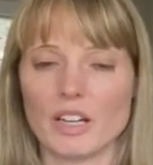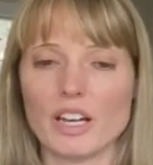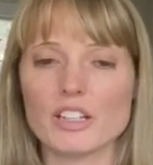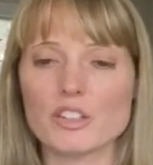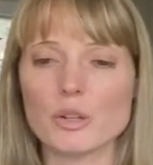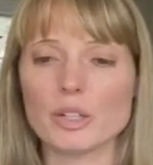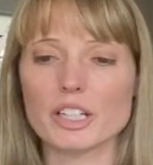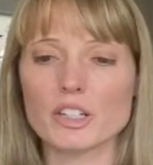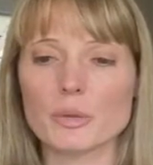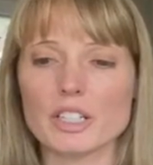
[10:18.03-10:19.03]
And so
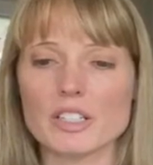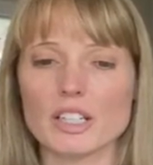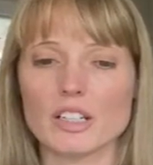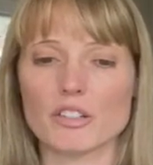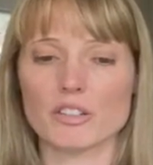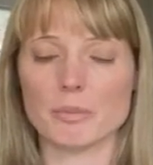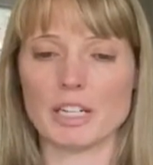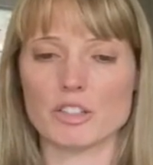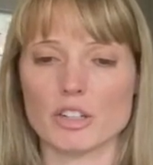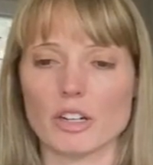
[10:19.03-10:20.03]
here we see the
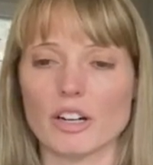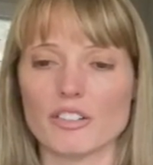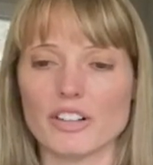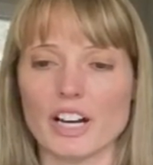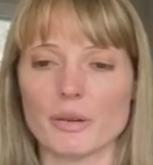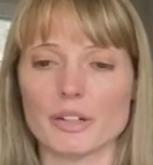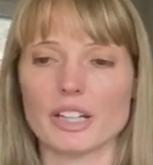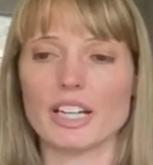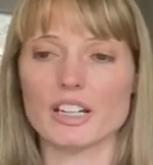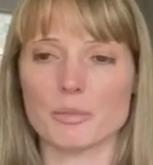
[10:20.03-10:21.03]
remainder of our
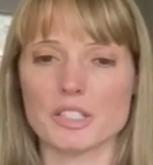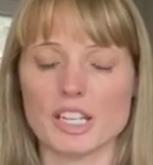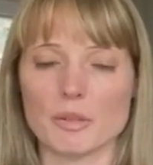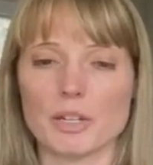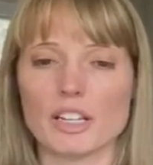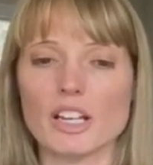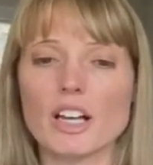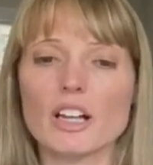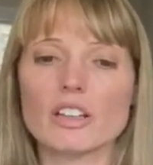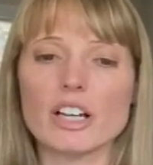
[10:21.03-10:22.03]
income statement.
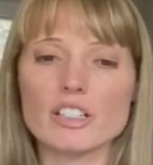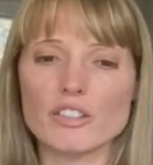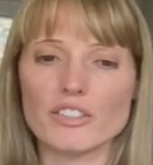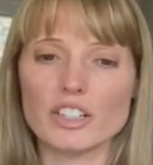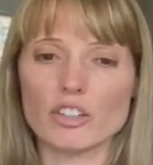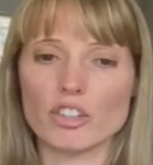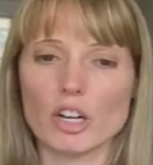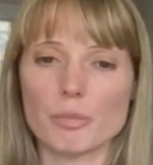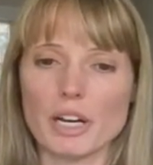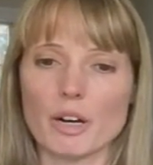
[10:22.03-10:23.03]
Let's finish
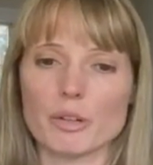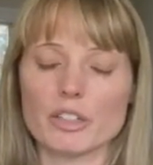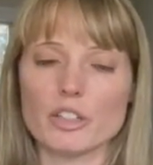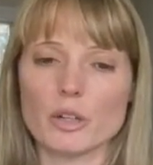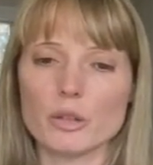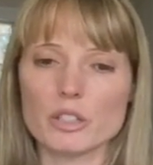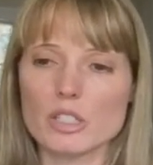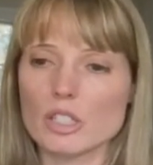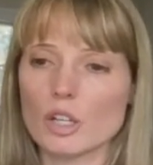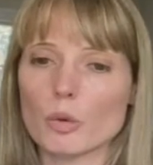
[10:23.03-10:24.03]
up our
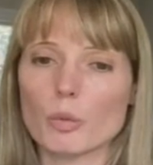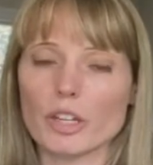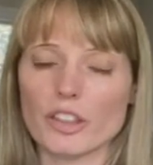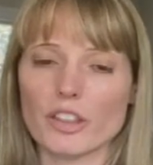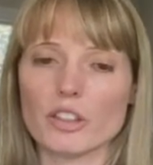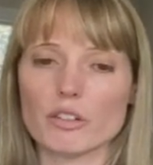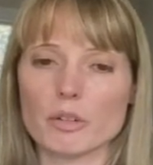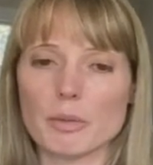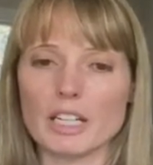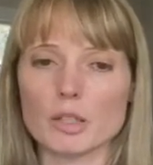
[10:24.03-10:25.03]
notes with the
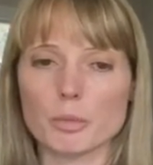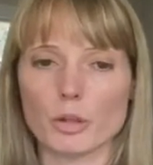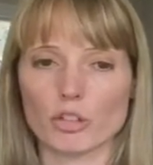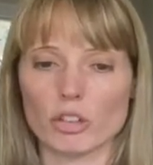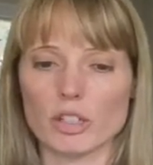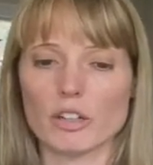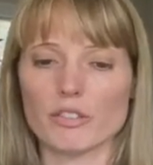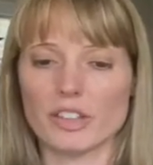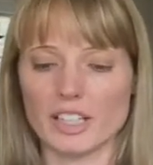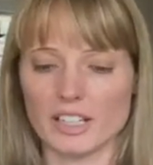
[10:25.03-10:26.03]
remaining portion of
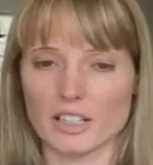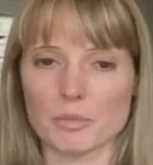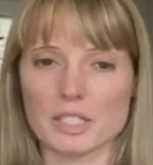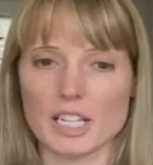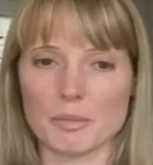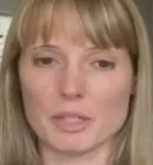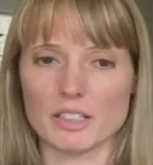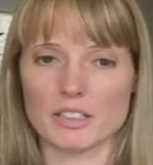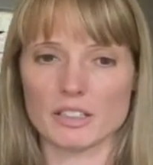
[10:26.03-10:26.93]
the income statement.